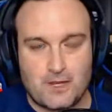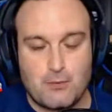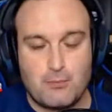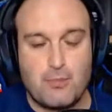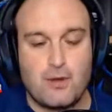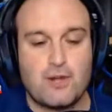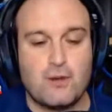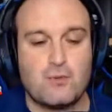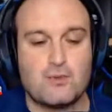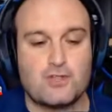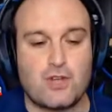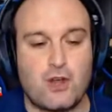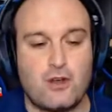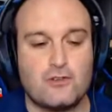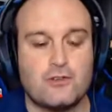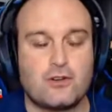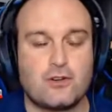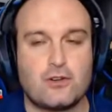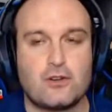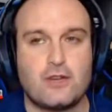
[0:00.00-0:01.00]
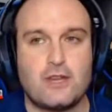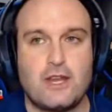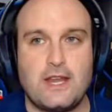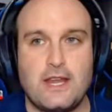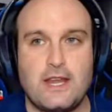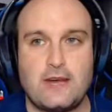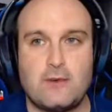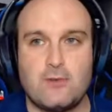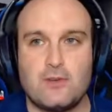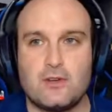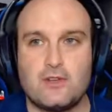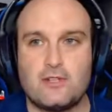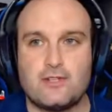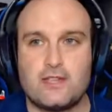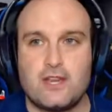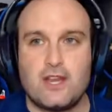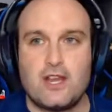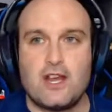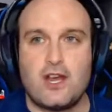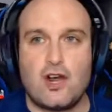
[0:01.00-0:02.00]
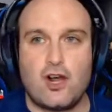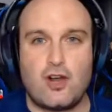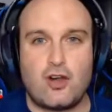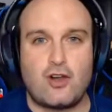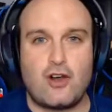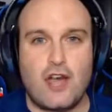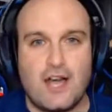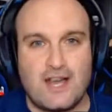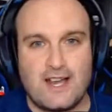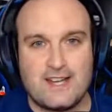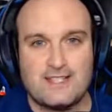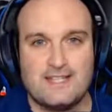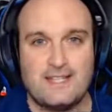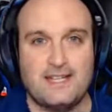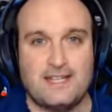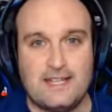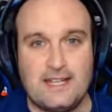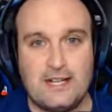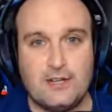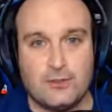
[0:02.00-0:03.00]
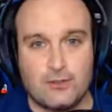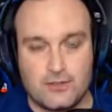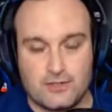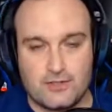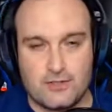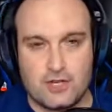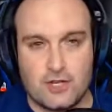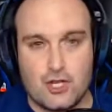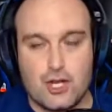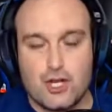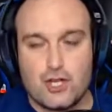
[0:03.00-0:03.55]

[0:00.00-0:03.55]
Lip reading: but it was her eyes and ears.